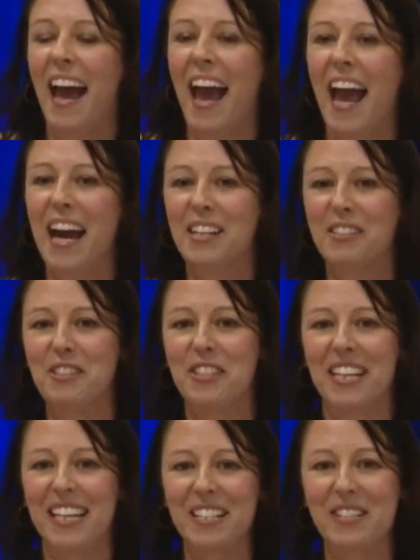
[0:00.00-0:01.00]
And
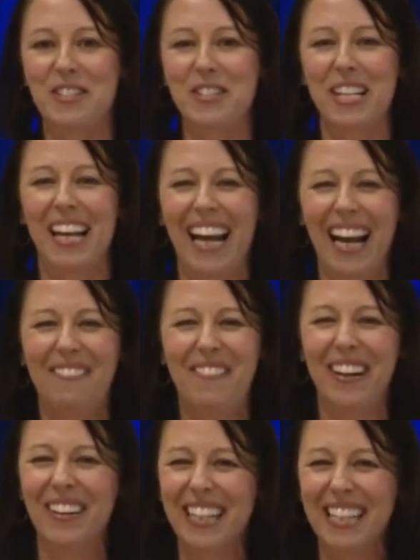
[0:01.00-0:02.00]
it's a
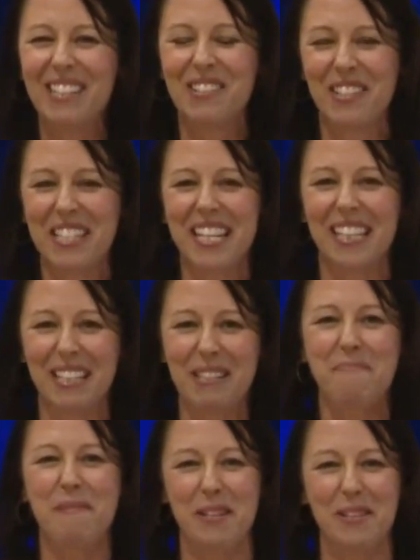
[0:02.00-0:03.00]
very interesting
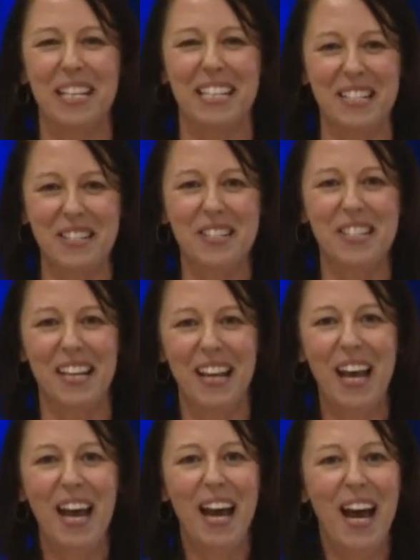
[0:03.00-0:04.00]
experience.
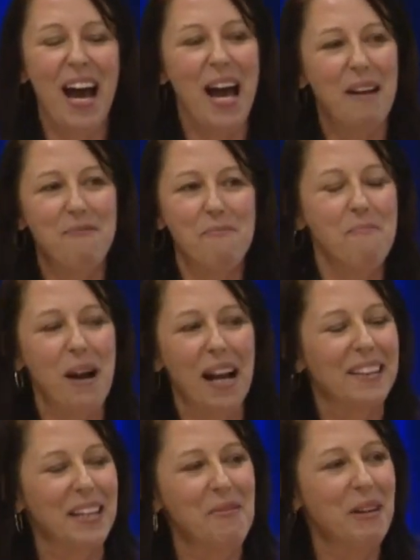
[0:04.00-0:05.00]
And I
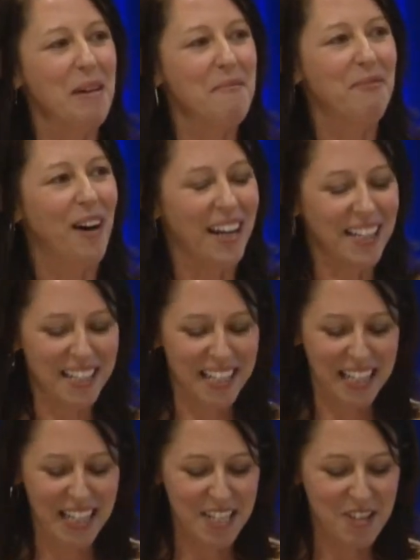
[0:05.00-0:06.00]
think what I'm
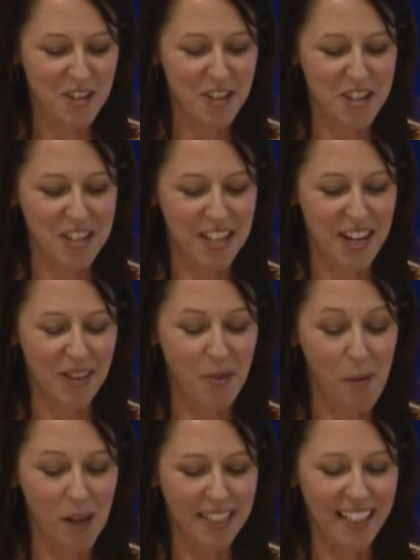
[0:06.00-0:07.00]
finding is just, on the
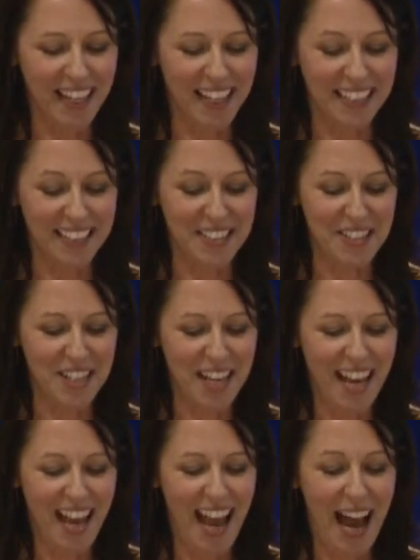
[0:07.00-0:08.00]
one hand,
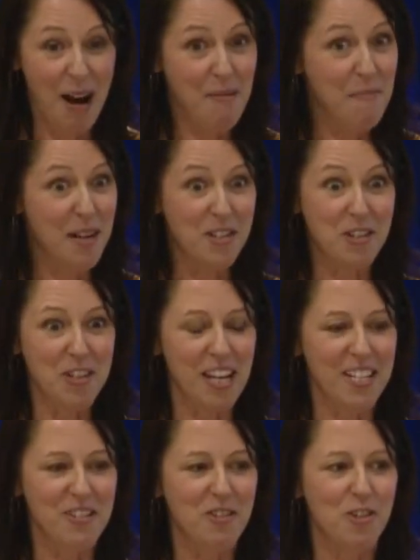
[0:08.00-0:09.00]
how much
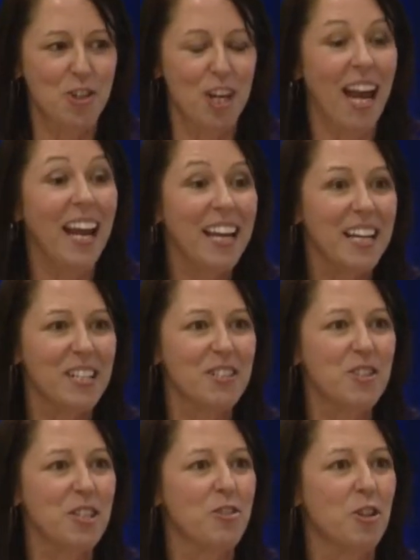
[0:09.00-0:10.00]
has
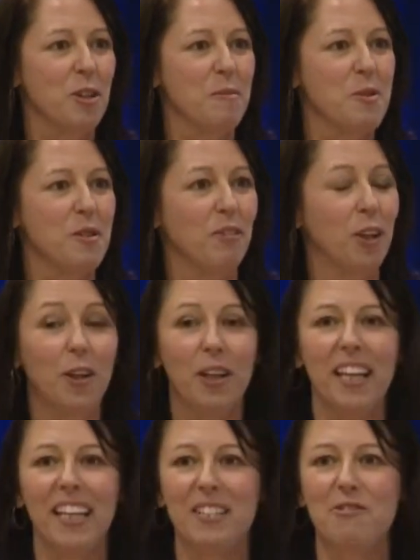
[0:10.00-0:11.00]
changed in terms of
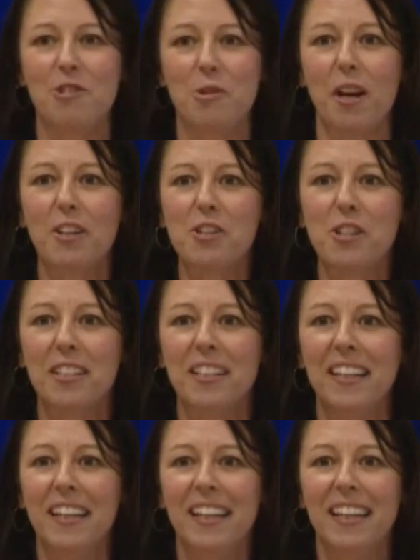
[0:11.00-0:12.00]
learning and
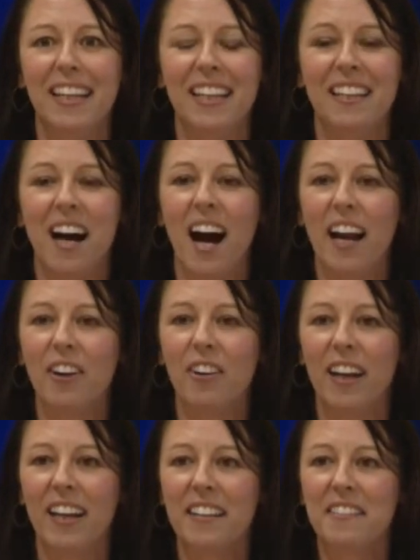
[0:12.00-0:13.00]
instruction in higher
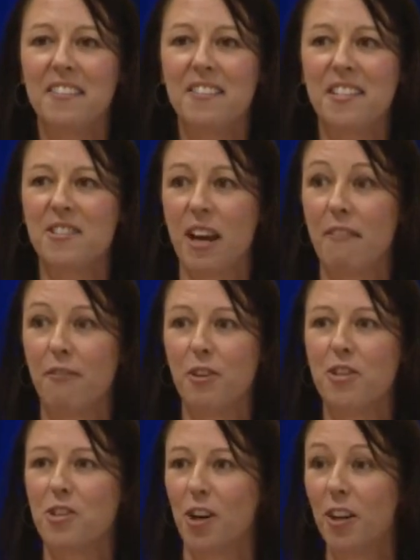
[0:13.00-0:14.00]
ed since I
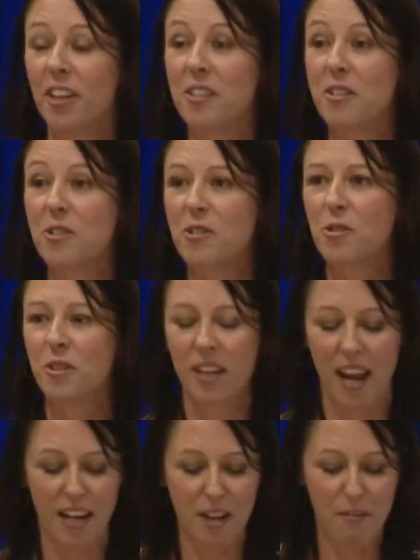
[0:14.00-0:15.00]
first started as a student
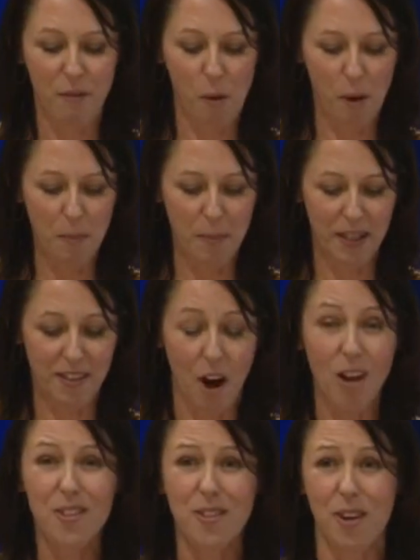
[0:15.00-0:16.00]
in '84, but
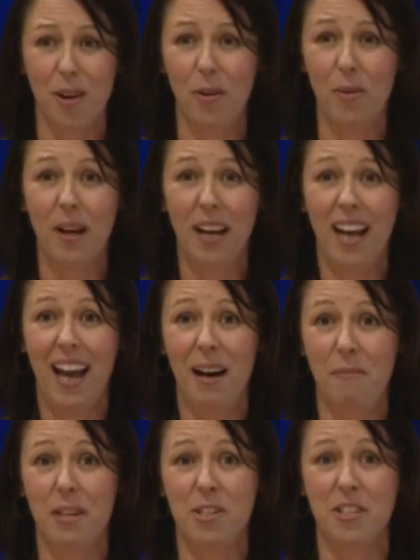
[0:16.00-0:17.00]
also
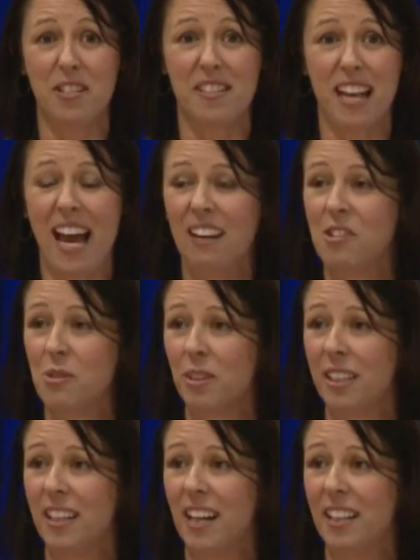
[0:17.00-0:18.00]
how much is
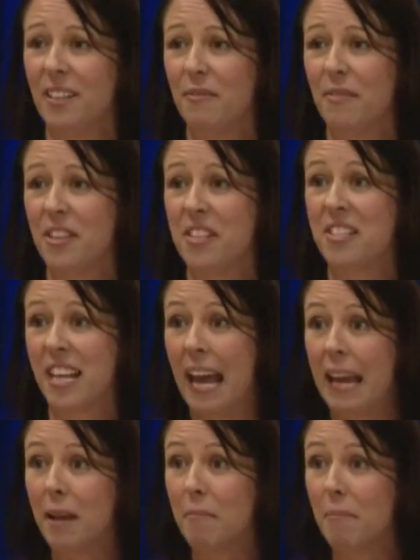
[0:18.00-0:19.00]
actually kind of the
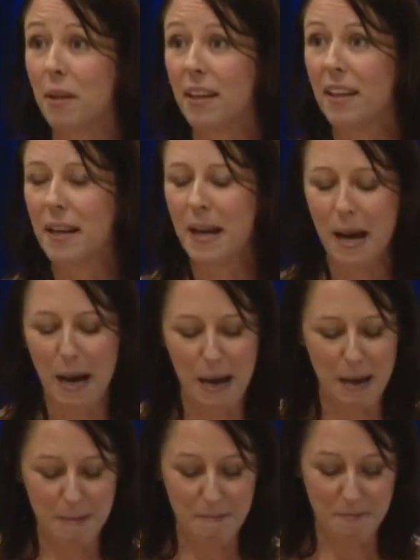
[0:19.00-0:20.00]
same.
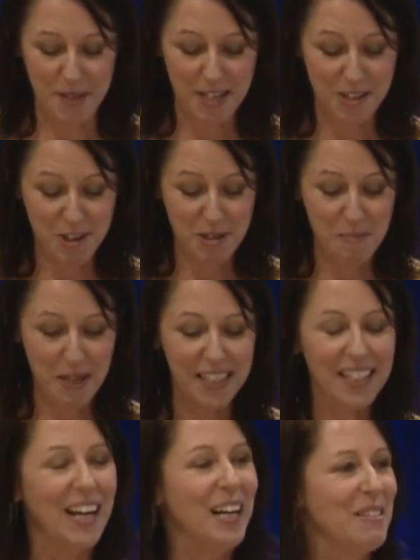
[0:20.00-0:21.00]
It's just
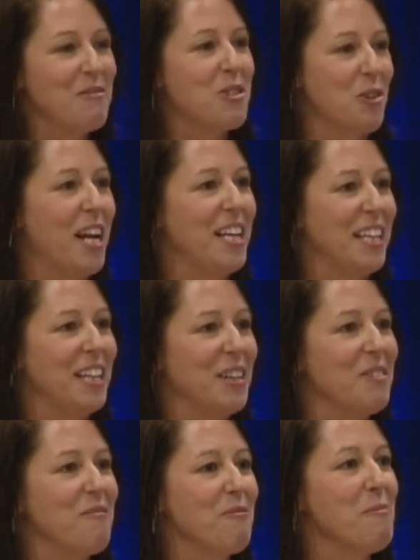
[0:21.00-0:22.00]
been kind of
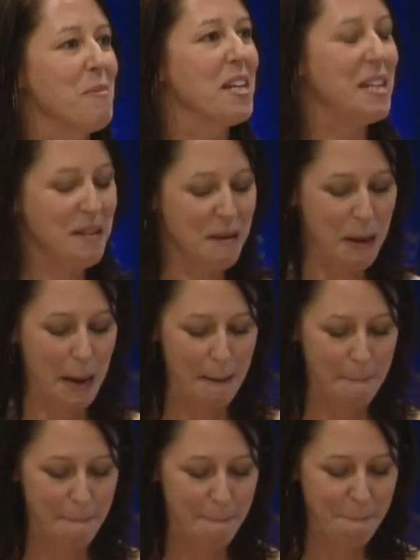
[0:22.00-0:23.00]
striking for me. But
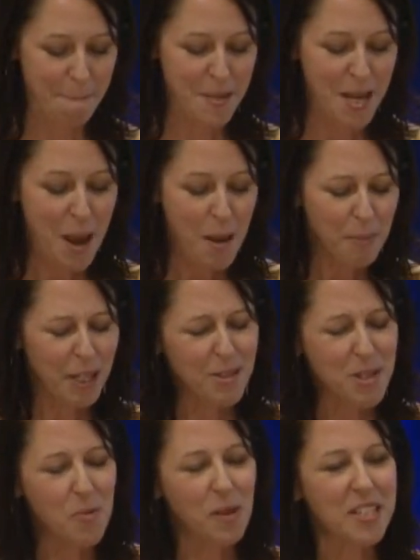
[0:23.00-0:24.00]
I
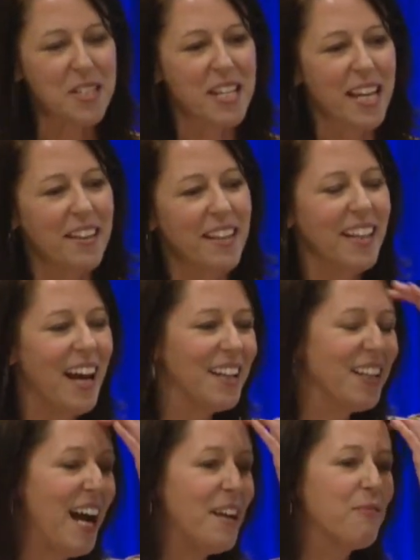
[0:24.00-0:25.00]
also want to say that
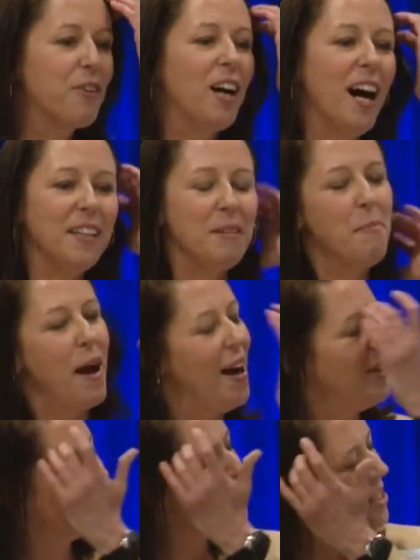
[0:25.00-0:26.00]
I had forgotten
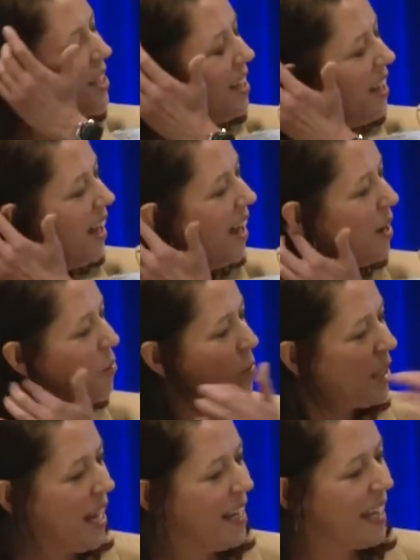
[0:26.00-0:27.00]
about
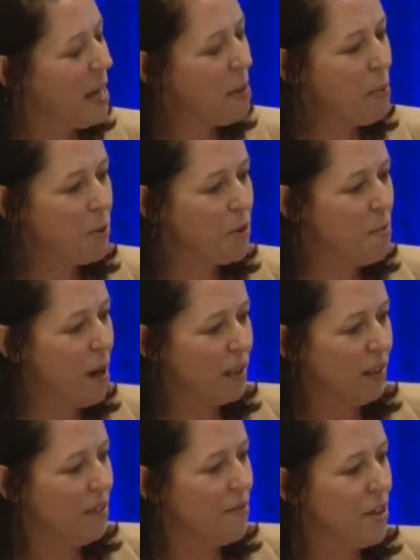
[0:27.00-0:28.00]
when I came up with the
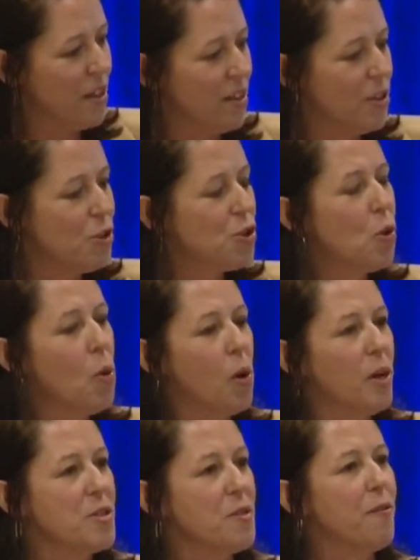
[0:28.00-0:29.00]
model of the
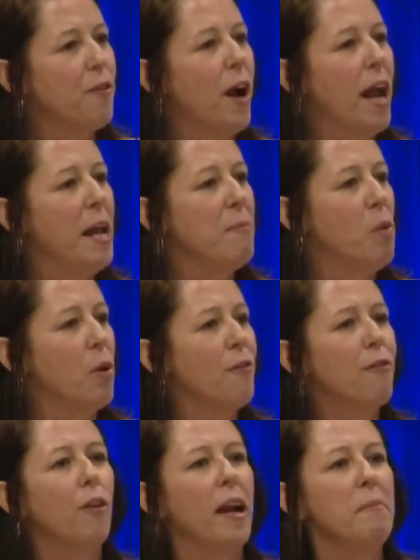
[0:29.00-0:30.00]
door as a frame, or
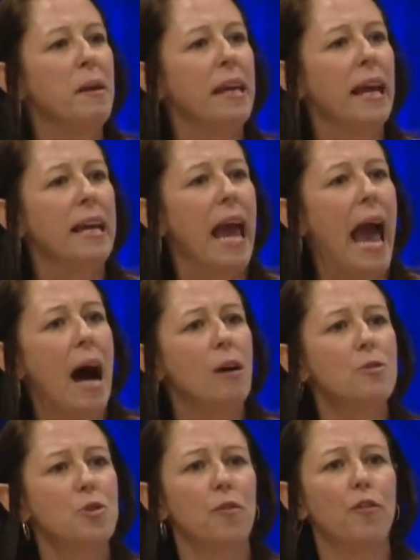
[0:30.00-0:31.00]
framing a
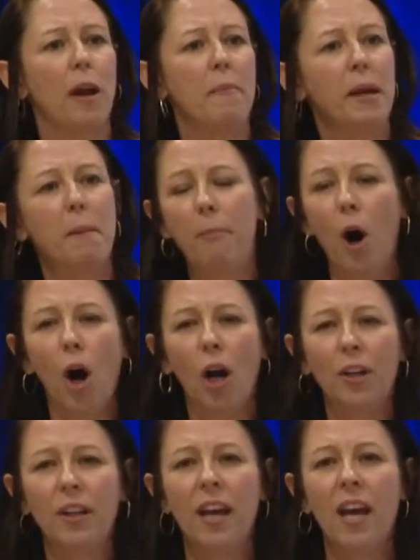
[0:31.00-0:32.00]
house or framing a
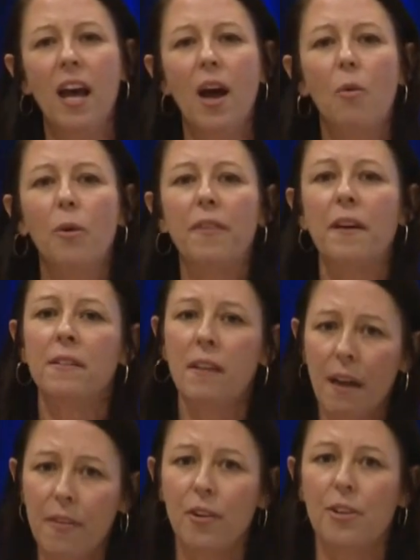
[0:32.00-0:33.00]
barn, with
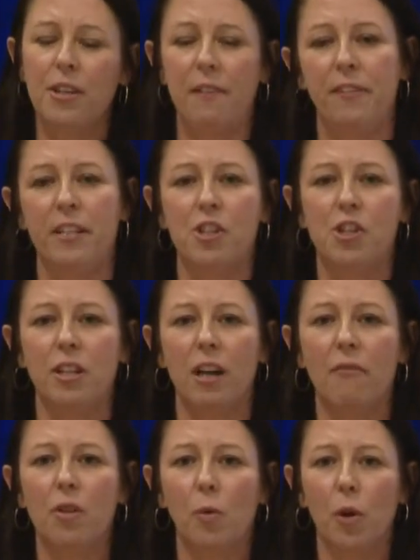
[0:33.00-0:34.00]
another definition
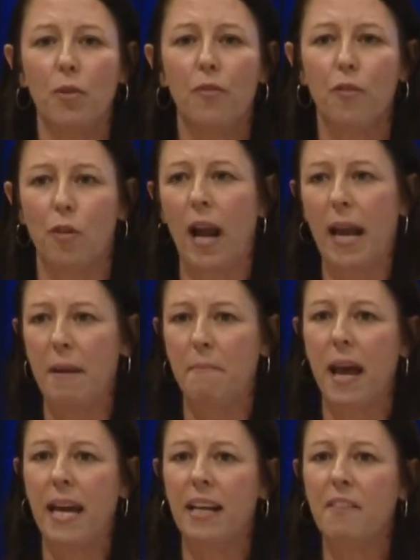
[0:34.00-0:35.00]
of the word
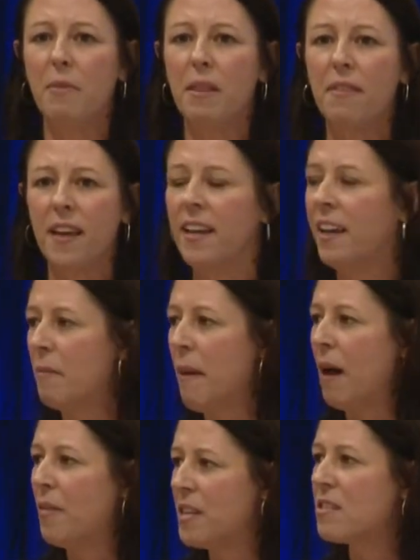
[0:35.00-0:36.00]
frame. And I've been thinking
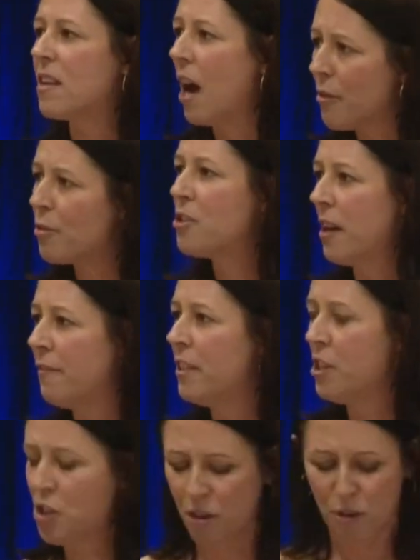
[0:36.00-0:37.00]
about this other
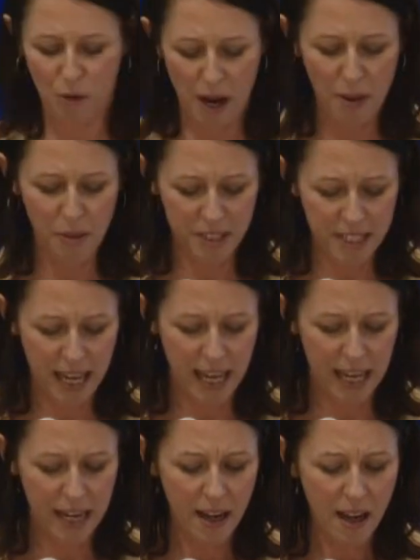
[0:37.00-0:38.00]
definition throughout the
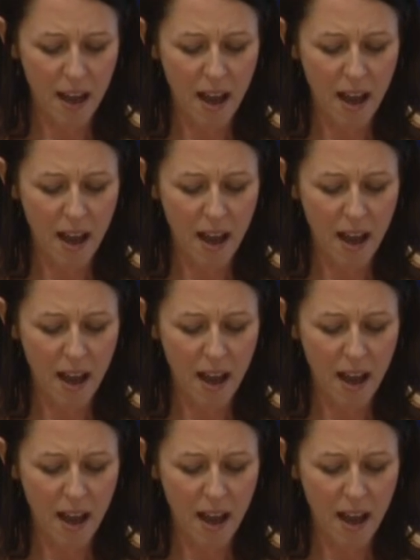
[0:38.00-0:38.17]
day,